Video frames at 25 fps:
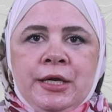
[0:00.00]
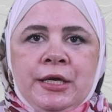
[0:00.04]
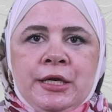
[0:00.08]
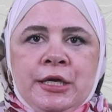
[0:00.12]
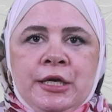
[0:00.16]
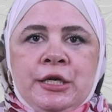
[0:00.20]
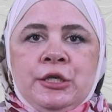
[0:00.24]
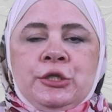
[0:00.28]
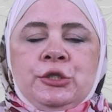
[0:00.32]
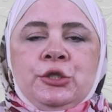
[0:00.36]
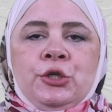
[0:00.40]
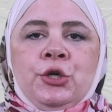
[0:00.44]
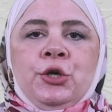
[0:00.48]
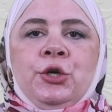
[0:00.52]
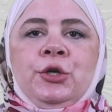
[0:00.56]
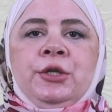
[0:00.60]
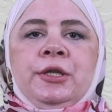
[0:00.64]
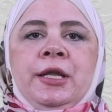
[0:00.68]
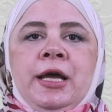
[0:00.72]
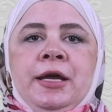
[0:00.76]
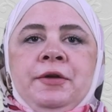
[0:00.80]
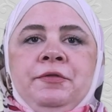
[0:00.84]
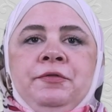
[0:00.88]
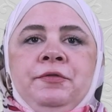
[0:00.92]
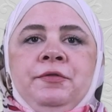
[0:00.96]
in his/her
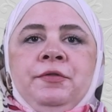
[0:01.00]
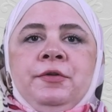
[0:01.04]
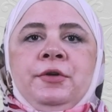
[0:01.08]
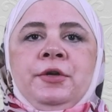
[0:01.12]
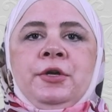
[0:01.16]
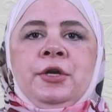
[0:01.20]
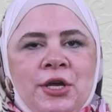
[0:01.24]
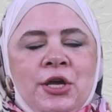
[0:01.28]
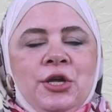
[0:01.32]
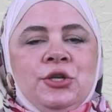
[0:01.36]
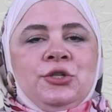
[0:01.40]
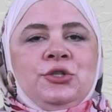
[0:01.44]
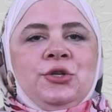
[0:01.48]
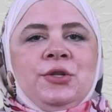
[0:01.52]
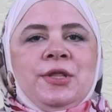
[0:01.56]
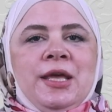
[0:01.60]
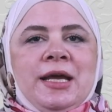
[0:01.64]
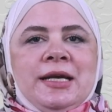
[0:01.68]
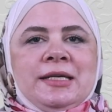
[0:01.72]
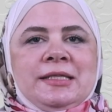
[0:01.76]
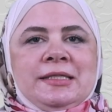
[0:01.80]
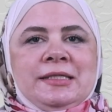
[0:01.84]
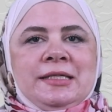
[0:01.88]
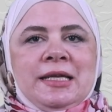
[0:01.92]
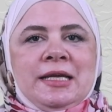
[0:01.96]
life to the
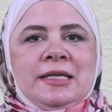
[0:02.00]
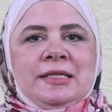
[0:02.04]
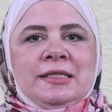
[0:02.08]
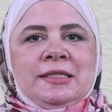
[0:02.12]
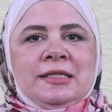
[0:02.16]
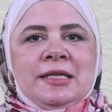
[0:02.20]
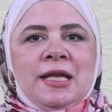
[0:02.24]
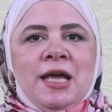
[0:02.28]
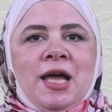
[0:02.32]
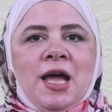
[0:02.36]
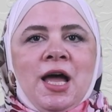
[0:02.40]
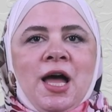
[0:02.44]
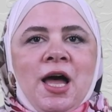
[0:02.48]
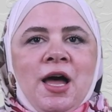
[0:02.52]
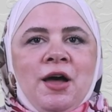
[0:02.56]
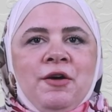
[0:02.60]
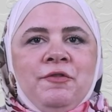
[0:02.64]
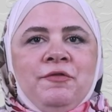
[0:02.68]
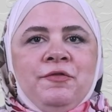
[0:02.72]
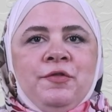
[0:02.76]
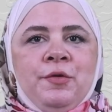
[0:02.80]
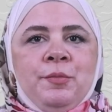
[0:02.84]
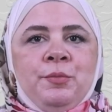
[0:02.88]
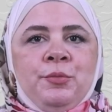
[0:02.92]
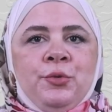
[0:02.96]
extent
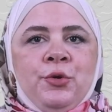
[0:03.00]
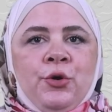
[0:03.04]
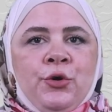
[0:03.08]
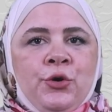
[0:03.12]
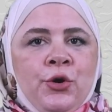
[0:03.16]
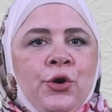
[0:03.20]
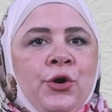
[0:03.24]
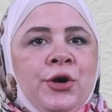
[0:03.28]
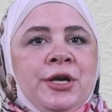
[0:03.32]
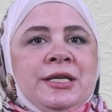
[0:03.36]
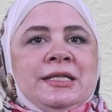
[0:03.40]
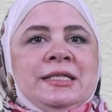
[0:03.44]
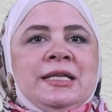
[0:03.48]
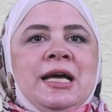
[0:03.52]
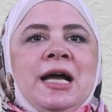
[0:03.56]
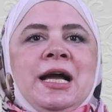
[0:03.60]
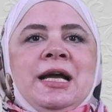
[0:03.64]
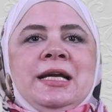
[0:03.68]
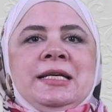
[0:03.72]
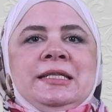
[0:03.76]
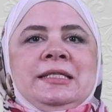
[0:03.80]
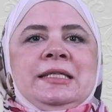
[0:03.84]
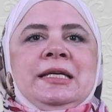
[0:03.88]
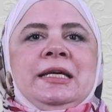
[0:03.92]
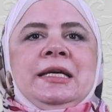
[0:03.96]
of
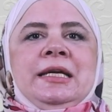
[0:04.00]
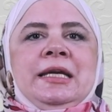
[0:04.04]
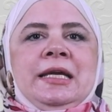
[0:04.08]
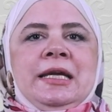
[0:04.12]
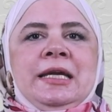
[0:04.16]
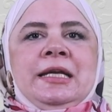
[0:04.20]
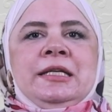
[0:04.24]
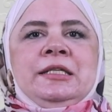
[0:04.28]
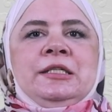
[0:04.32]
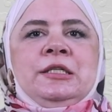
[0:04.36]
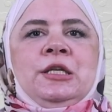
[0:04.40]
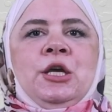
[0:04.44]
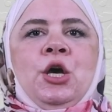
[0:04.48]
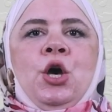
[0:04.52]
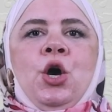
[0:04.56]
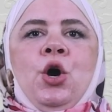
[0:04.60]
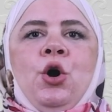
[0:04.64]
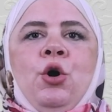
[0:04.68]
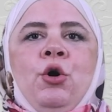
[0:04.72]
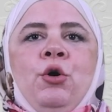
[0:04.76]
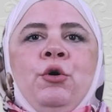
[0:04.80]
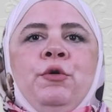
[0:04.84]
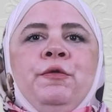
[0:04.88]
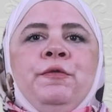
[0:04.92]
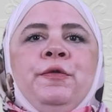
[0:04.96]
prioritizing it
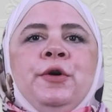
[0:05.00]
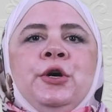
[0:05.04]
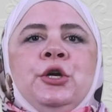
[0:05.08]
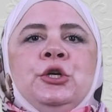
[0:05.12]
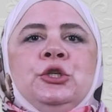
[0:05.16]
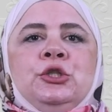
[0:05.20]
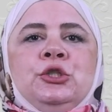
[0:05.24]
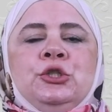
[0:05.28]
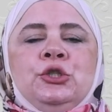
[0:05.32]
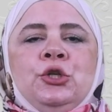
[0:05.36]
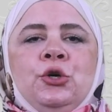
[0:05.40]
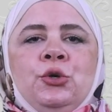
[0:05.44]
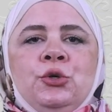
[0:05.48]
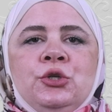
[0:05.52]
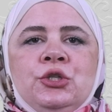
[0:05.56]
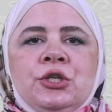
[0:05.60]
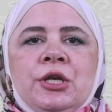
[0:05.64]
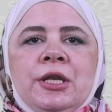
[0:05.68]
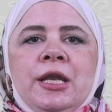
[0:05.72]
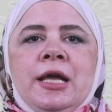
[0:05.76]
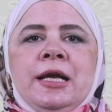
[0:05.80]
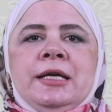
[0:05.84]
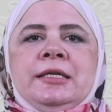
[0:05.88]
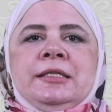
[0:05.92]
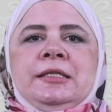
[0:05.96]
over
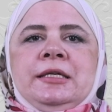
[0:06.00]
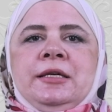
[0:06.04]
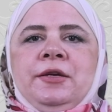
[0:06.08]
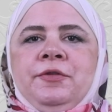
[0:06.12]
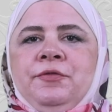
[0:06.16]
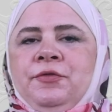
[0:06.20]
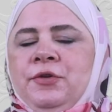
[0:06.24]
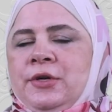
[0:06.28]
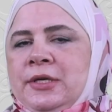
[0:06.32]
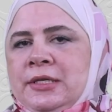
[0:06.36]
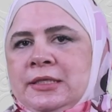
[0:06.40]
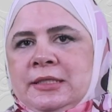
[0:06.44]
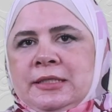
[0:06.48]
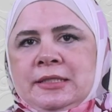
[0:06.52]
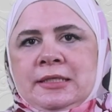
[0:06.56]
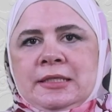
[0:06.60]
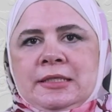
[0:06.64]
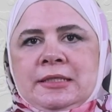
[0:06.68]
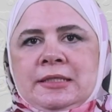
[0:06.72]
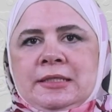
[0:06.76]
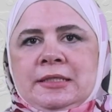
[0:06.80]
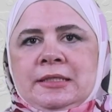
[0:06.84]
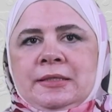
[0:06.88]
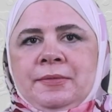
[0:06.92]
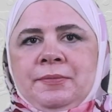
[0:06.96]
socializing, for
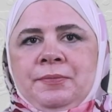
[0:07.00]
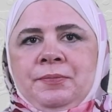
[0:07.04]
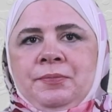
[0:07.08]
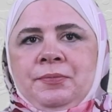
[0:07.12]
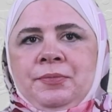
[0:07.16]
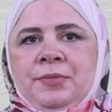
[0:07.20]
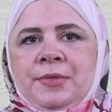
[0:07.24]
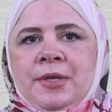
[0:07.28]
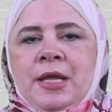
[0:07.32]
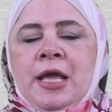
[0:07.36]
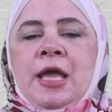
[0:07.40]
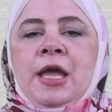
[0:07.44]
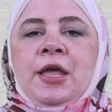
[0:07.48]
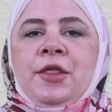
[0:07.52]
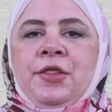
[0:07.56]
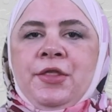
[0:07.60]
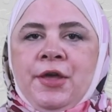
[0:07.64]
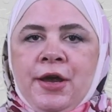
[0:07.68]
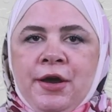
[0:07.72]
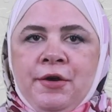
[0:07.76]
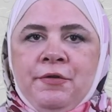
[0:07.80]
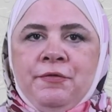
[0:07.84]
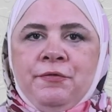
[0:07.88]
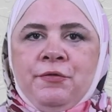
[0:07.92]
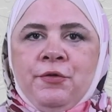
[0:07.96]
instance.
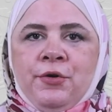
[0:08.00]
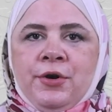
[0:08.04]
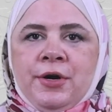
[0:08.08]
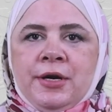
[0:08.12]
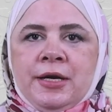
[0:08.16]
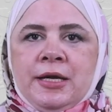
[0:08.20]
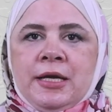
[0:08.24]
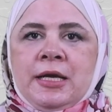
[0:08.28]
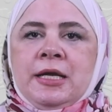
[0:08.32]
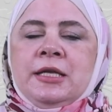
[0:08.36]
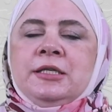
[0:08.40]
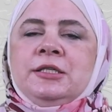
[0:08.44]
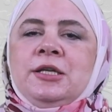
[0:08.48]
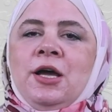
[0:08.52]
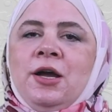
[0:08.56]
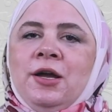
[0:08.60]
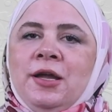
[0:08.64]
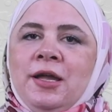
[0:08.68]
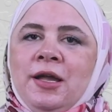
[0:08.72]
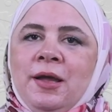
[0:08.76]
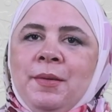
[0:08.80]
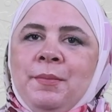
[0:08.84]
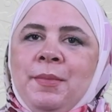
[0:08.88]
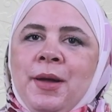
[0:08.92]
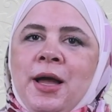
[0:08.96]
Therefore,
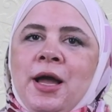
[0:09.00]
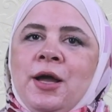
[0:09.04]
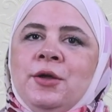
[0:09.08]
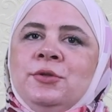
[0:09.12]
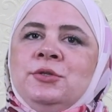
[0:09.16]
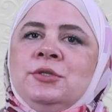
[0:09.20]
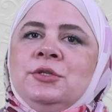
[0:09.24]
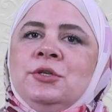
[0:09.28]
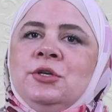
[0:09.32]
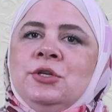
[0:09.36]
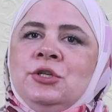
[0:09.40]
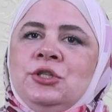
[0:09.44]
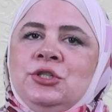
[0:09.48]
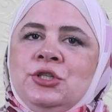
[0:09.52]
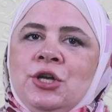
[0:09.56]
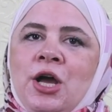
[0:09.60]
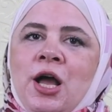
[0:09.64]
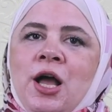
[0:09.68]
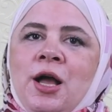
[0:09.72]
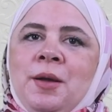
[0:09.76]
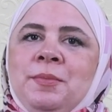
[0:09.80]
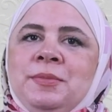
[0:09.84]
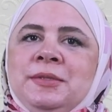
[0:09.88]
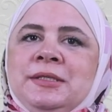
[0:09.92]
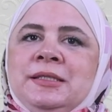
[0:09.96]
talking about
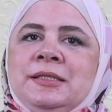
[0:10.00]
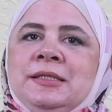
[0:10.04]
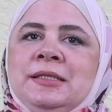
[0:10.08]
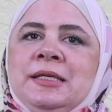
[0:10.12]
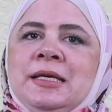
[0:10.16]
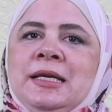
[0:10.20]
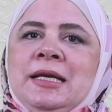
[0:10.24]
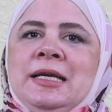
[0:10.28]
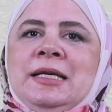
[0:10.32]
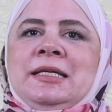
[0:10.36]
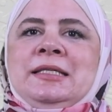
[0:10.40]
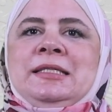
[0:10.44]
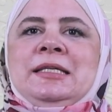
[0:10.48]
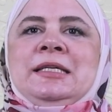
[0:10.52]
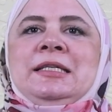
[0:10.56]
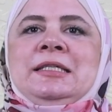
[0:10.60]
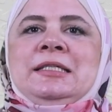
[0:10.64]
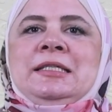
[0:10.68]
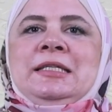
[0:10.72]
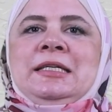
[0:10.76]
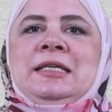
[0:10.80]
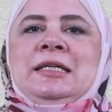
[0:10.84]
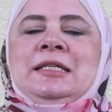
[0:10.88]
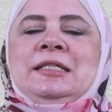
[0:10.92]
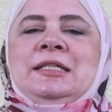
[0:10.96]
jobs is
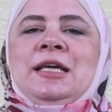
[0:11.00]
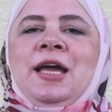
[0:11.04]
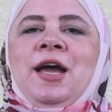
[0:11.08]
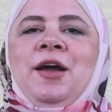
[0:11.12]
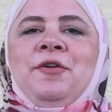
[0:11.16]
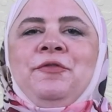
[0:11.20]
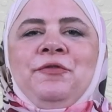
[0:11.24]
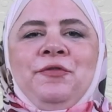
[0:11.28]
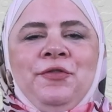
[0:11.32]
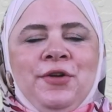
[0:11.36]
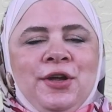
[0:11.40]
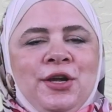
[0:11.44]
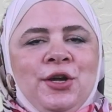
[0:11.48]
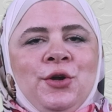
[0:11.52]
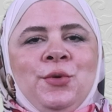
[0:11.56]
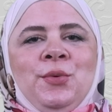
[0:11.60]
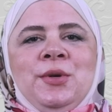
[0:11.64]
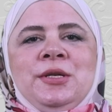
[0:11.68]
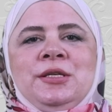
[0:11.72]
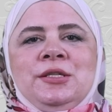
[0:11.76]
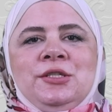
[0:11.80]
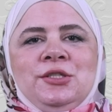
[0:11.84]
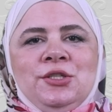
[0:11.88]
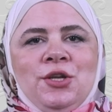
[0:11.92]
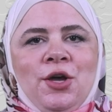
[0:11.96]
indeed a
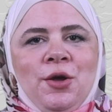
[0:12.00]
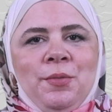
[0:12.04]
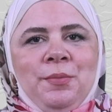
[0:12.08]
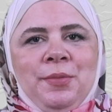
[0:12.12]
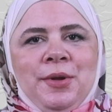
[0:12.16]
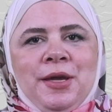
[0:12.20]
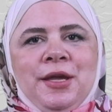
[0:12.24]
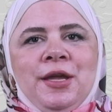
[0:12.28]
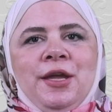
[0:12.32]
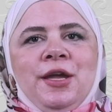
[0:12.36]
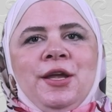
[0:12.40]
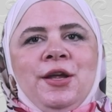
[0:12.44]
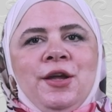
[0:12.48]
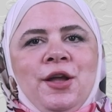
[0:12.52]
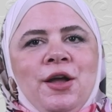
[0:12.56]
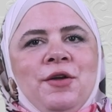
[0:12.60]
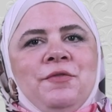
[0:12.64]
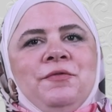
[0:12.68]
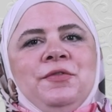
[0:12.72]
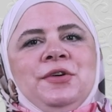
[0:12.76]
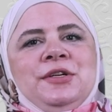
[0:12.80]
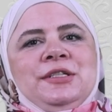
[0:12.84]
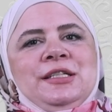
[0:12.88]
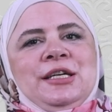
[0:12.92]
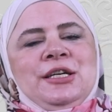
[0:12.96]
frequent topic in
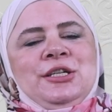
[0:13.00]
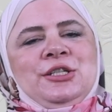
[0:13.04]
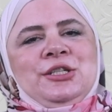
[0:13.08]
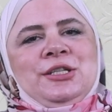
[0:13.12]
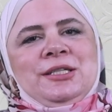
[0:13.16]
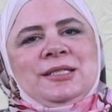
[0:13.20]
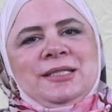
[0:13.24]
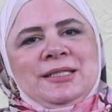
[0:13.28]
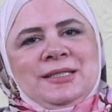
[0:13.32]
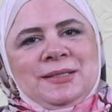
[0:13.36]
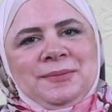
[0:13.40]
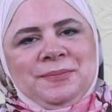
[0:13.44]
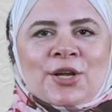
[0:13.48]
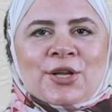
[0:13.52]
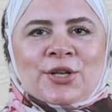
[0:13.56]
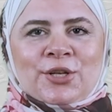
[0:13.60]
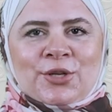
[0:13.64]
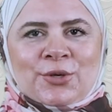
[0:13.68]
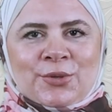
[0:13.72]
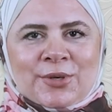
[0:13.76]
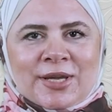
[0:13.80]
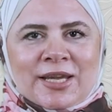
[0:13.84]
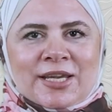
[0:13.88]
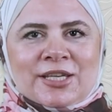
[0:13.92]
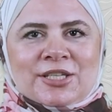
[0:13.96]
conversations.
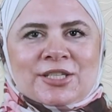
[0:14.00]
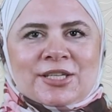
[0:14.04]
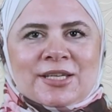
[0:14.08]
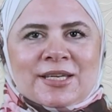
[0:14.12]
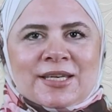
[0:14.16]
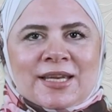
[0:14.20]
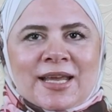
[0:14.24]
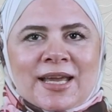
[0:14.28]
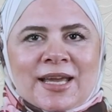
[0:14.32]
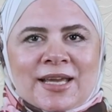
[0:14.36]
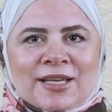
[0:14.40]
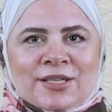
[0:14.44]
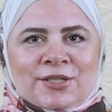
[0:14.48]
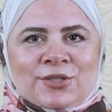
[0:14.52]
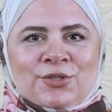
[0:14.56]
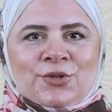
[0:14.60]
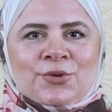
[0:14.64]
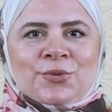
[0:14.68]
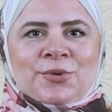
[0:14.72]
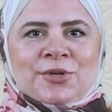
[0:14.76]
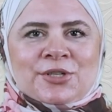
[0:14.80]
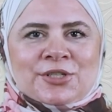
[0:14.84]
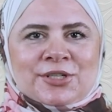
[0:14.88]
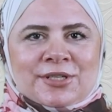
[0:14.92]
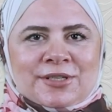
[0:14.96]
Location and
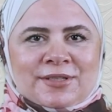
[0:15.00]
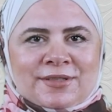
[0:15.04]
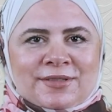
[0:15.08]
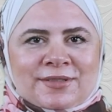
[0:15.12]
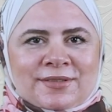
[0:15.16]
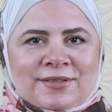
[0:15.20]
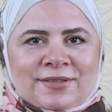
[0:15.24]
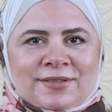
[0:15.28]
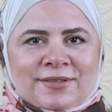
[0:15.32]
origin.